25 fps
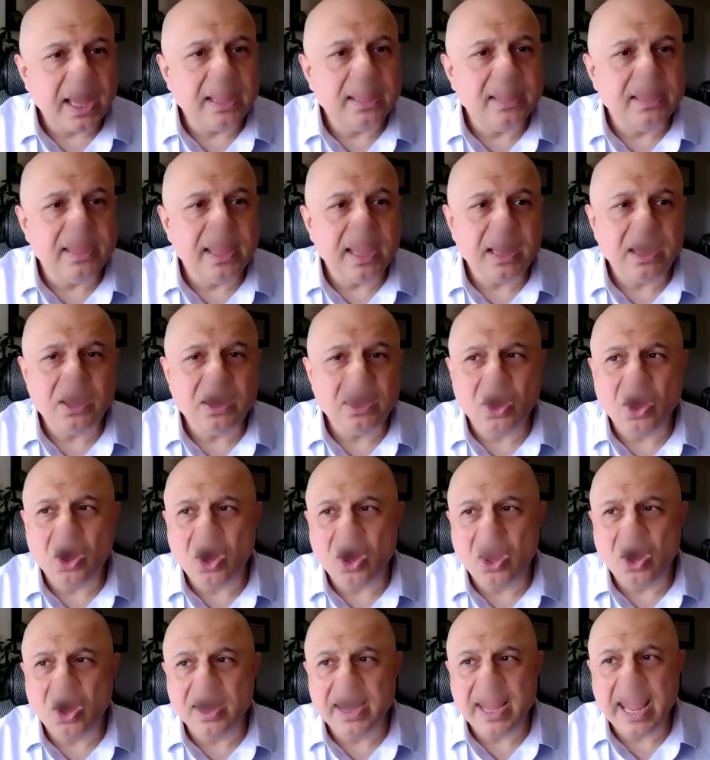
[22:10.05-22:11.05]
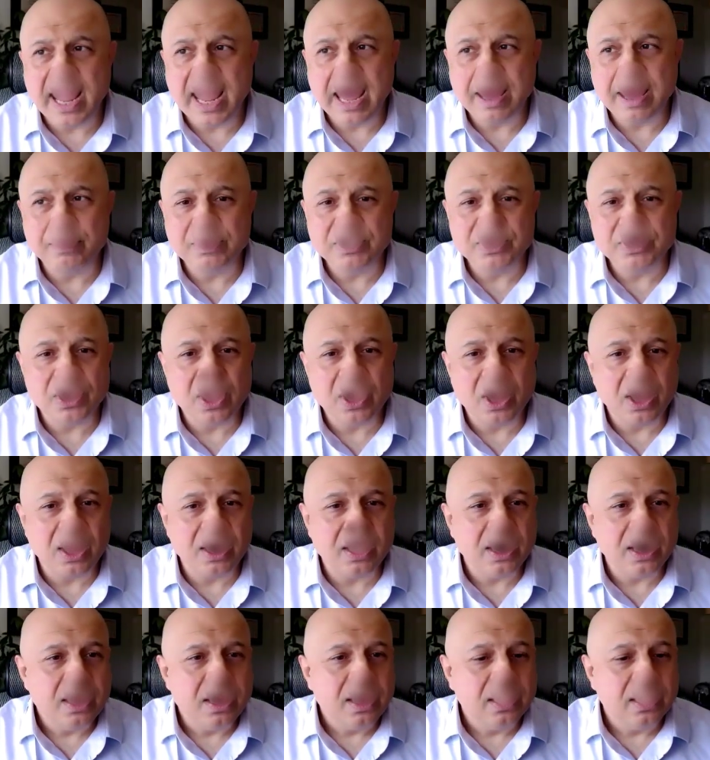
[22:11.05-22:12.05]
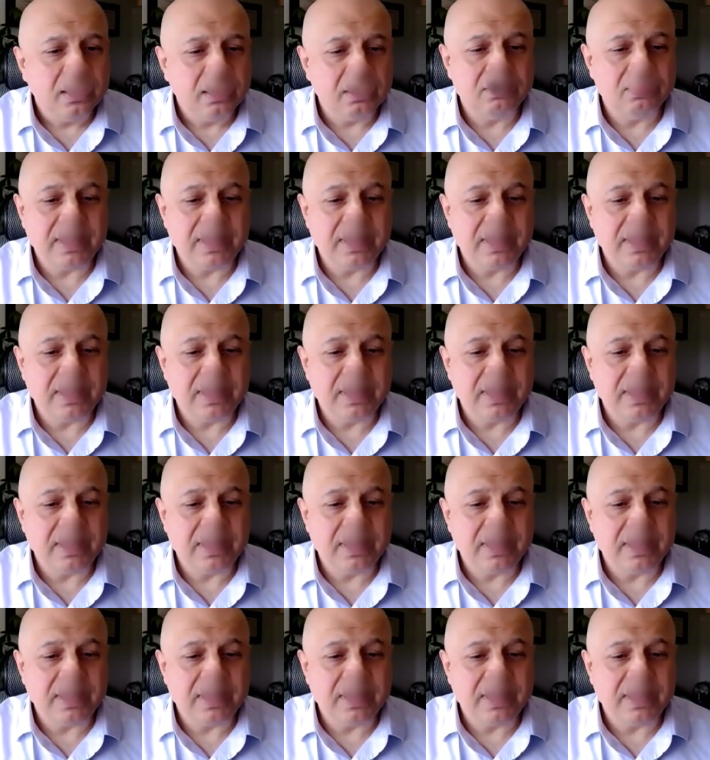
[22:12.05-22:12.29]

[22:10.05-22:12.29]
And then on Amazon,